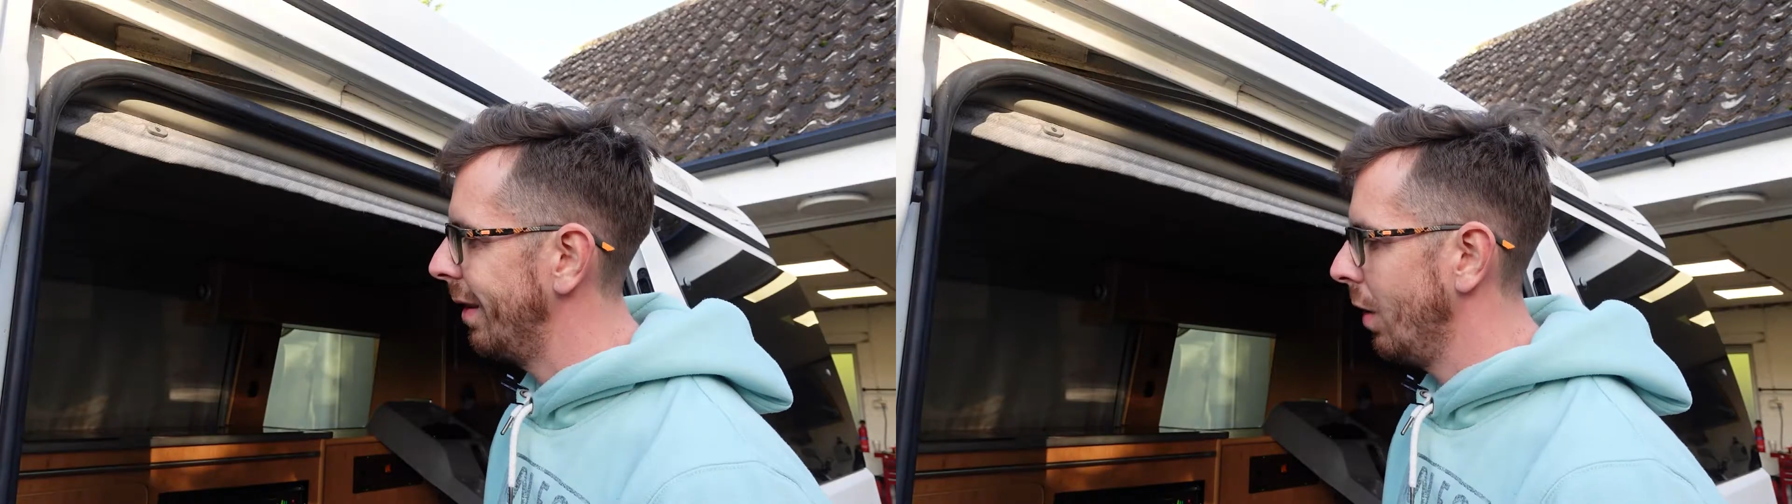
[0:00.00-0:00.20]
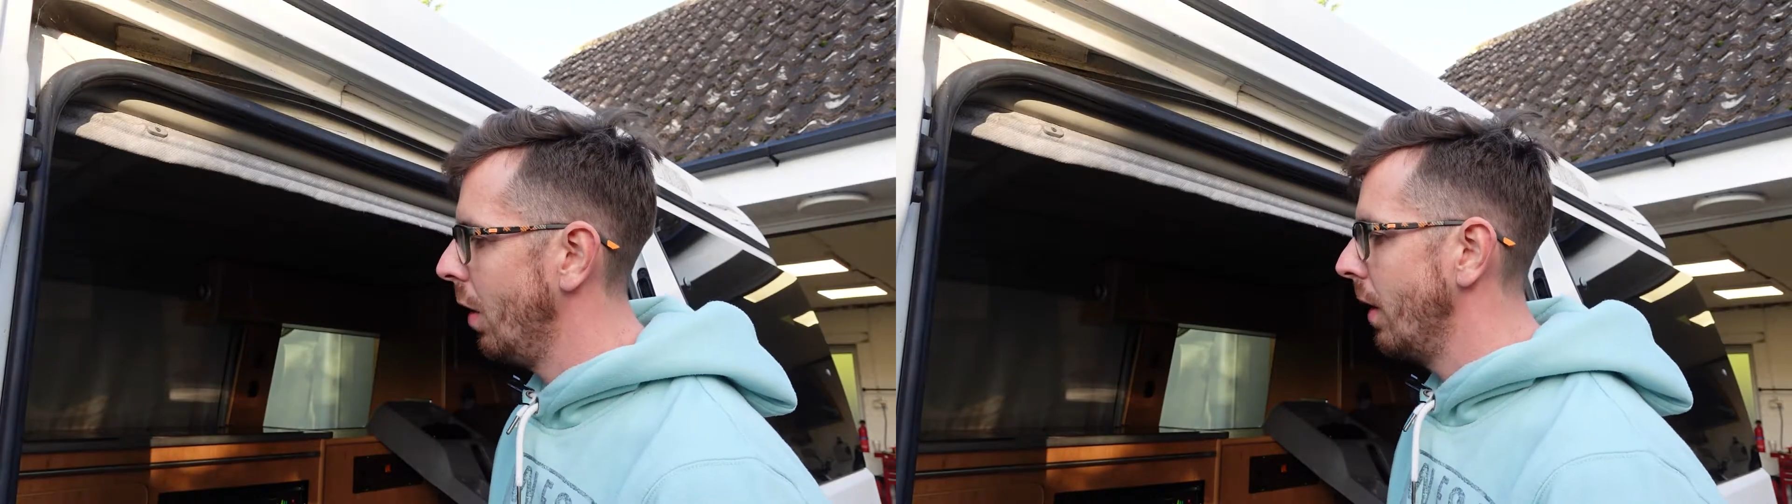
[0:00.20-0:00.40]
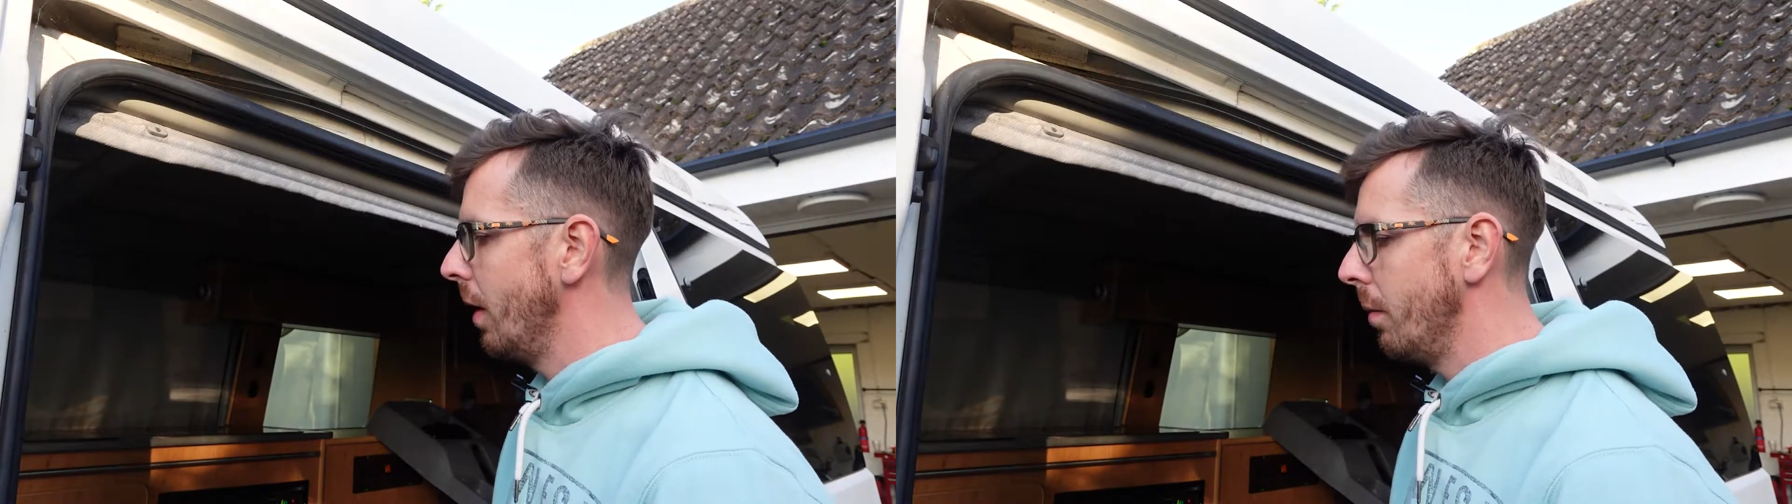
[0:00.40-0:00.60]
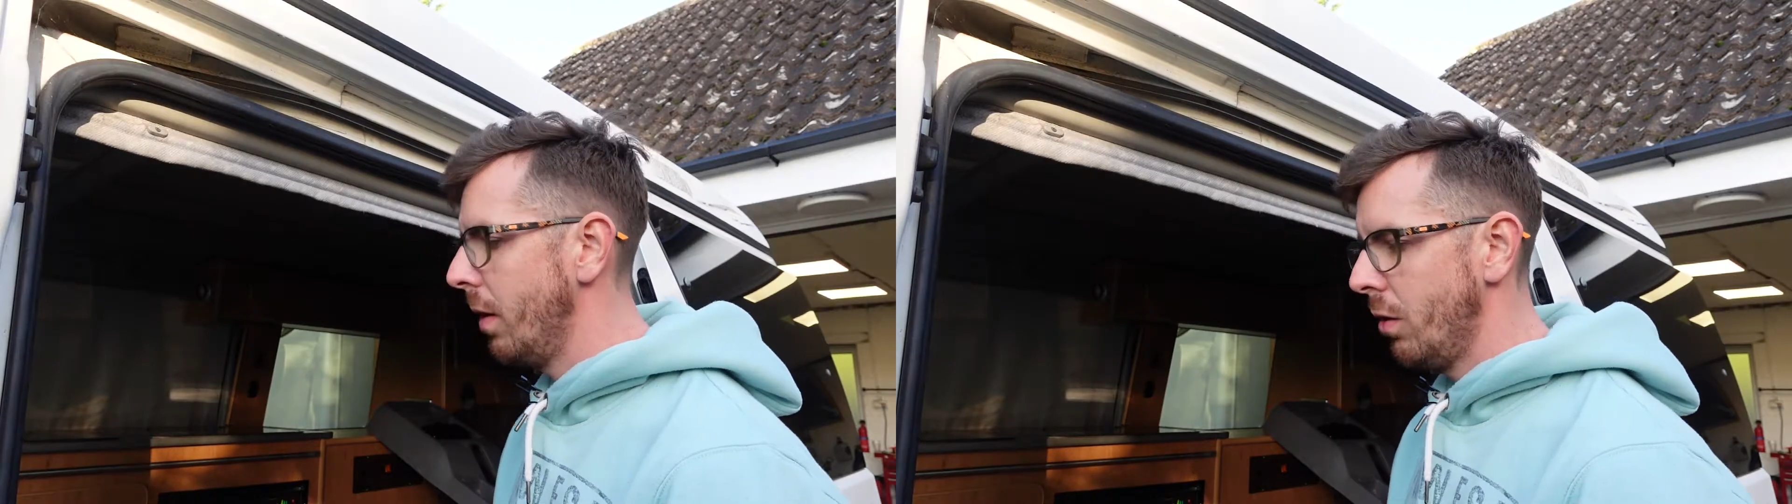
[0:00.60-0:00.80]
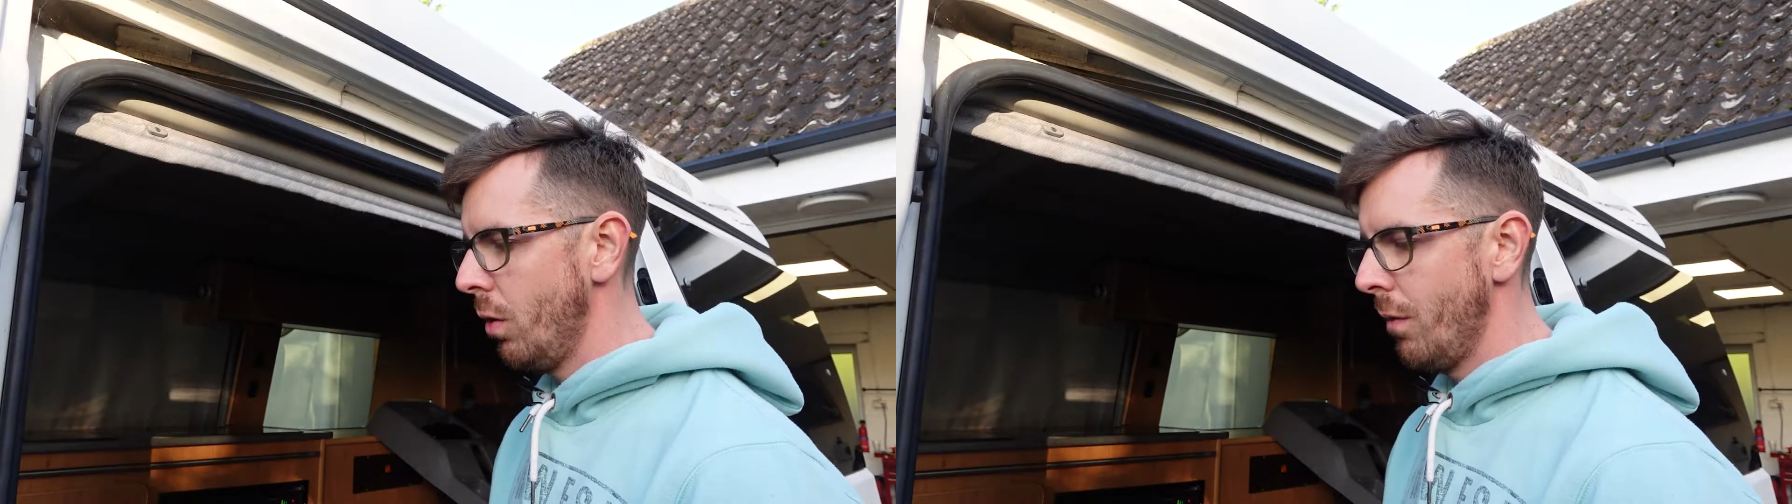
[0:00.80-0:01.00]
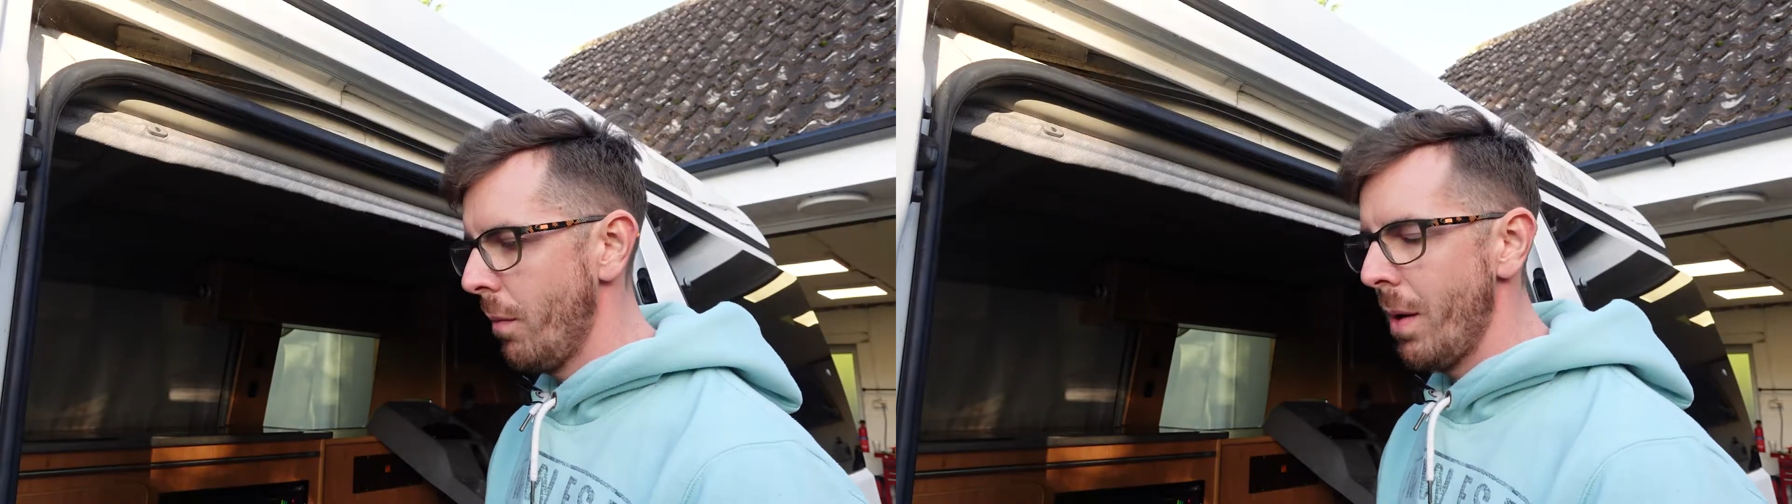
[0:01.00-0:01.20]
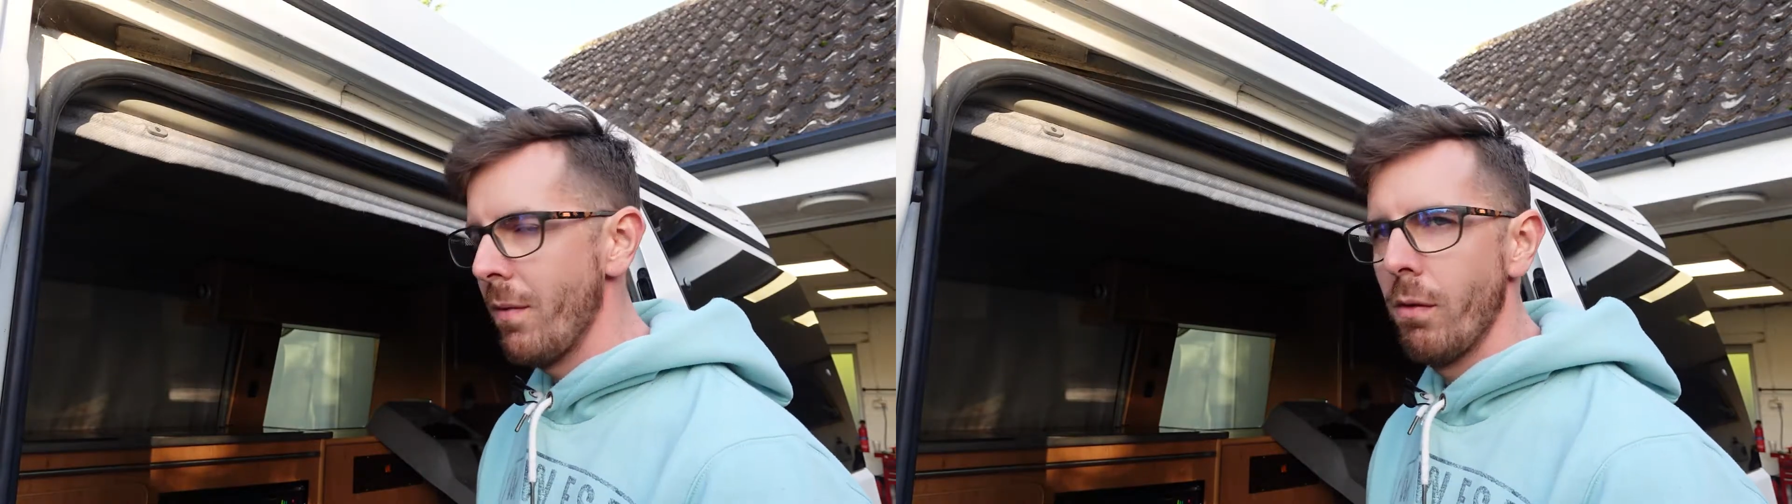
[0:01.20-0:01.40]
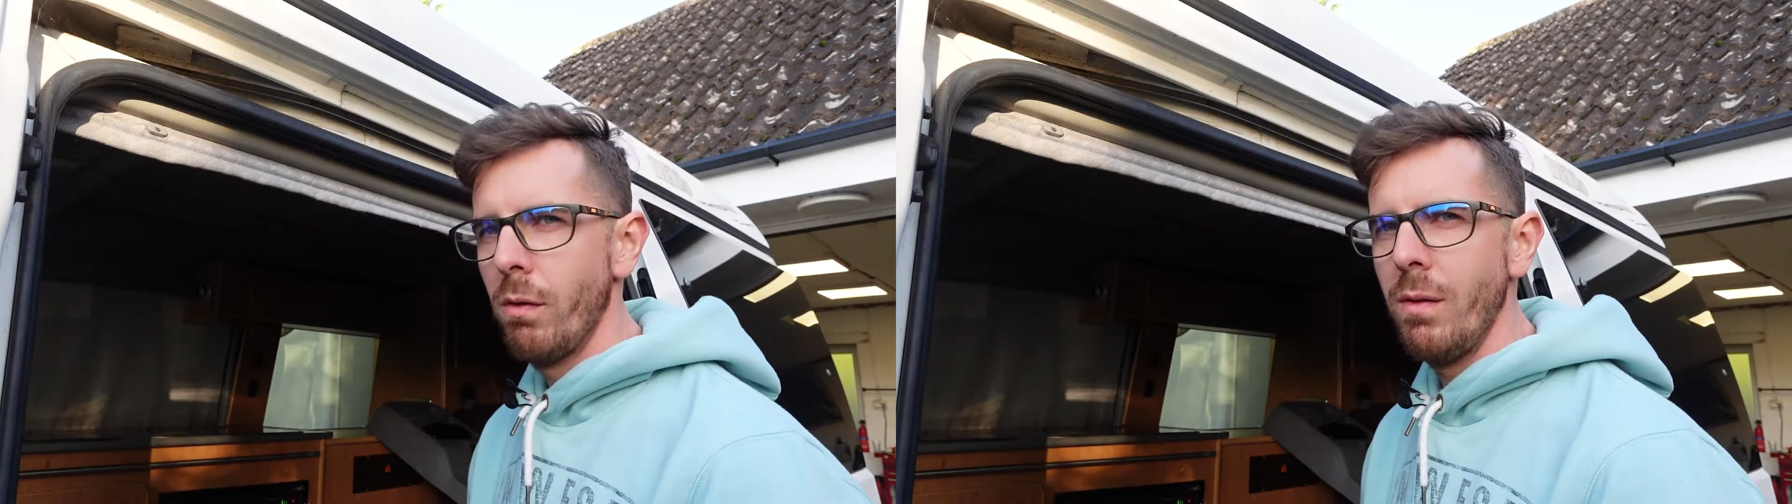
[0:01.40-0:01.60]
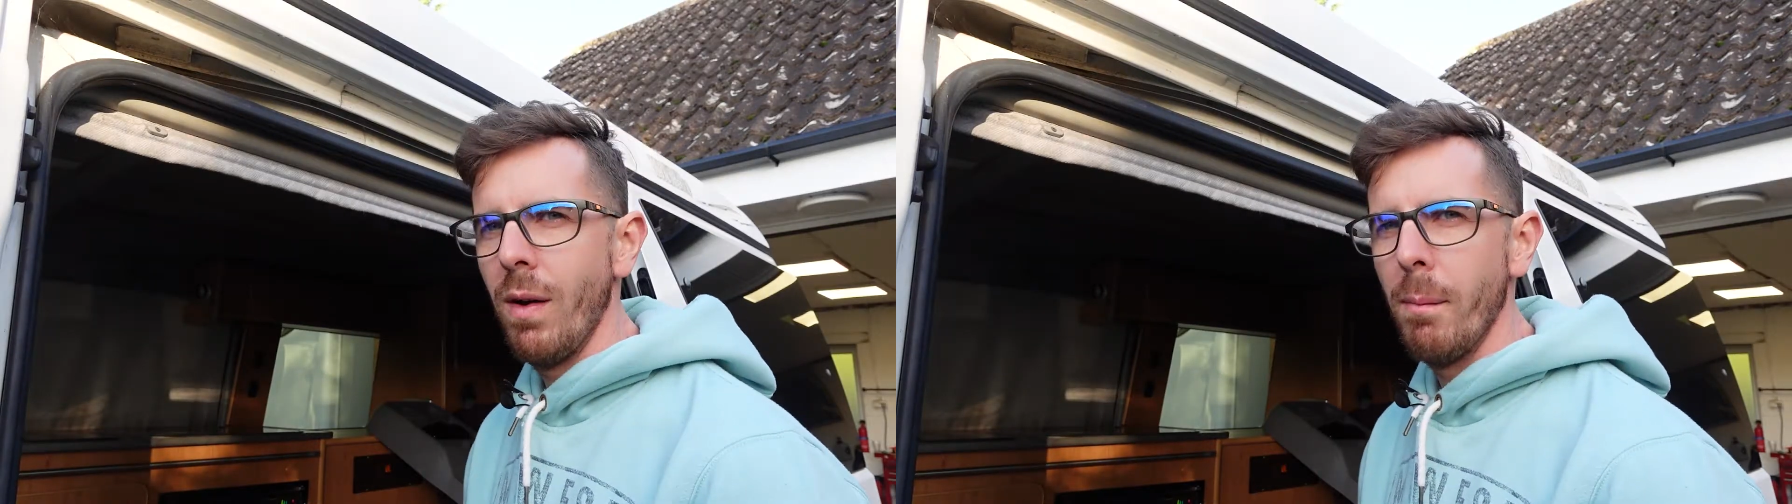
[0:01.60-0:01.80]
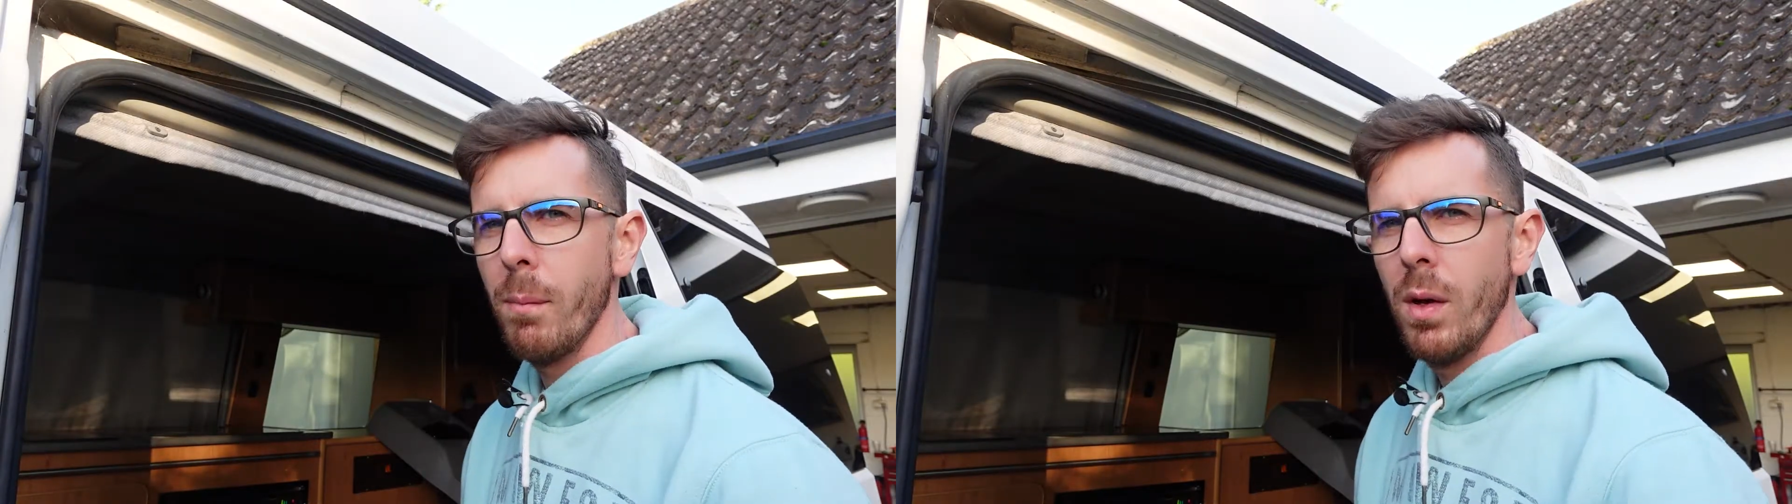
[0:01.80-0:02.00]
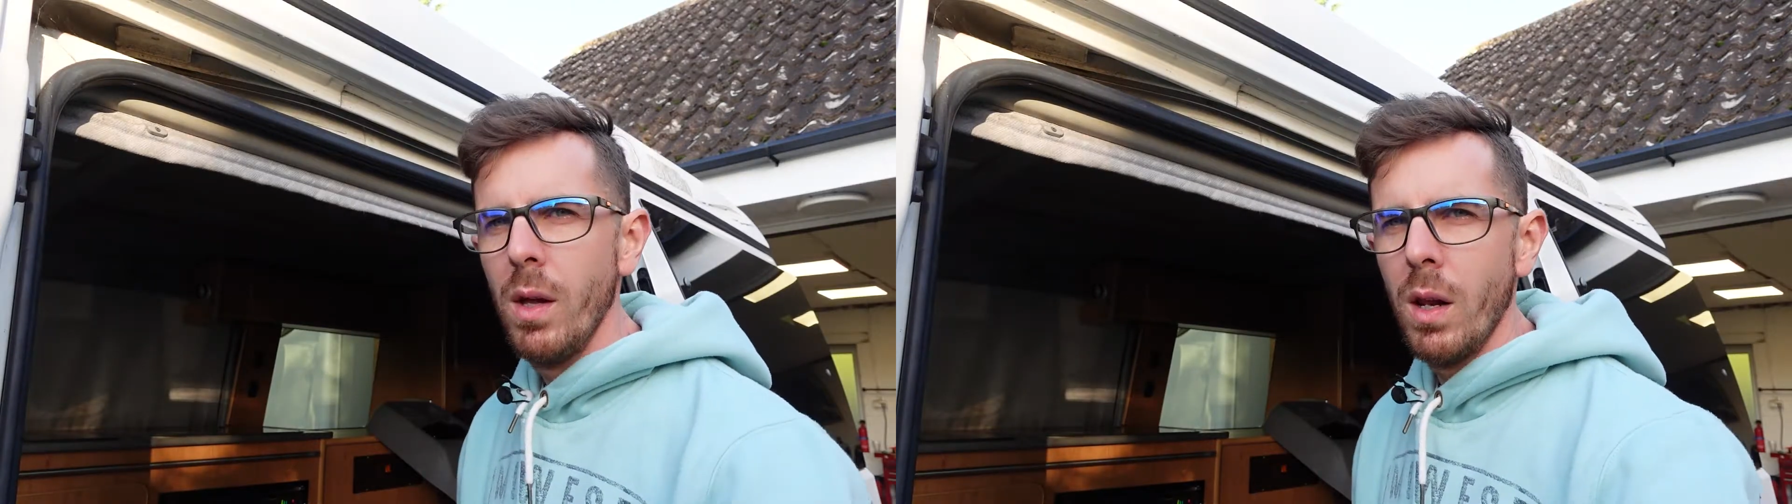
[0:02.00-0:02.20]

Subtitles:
and tidy. We could do with a bit of a revamp,